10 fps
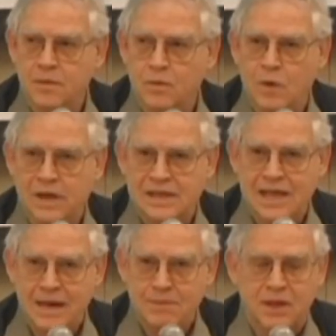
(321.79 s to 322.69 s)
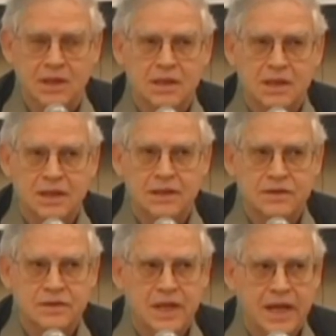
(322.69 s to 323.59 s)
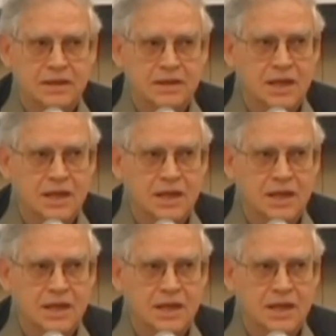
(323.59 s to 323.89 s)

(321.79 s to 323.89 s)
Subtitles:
What's happened is that